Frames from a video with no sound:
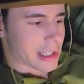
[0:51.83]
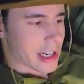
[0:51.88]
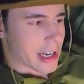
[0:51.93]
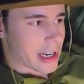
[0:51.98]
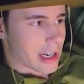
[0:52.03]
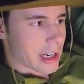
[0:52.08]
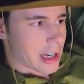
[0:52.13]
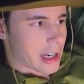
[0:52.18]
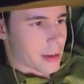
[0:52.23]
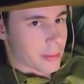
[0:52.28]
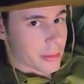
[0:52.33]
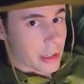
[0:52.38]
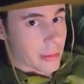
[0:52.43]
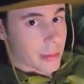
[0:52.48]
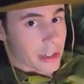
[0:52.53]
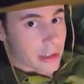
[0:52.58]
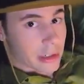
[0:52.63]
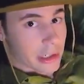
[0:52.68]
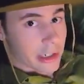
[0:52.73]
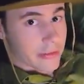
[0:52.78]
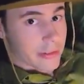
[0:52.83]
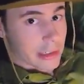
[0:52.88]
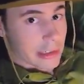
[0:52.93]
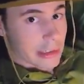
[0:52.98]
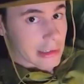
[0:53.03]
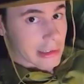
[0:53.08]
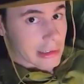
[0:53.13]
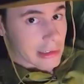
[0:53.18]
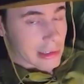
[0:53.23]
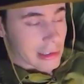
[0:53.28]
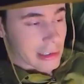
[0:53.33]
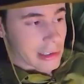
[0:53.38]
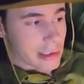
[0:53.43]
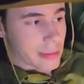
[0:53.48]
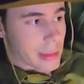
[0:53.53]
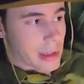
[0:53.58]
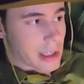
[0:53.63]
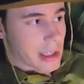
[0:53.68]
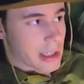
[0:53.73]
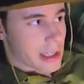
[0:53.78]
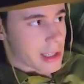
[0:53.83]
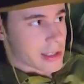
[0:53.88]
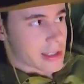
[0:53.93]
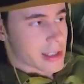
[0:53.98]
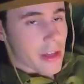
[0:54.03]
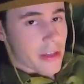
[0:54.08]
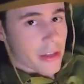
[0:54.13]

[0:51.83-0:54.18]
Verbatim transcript: Um, you better not fucking touch these beans.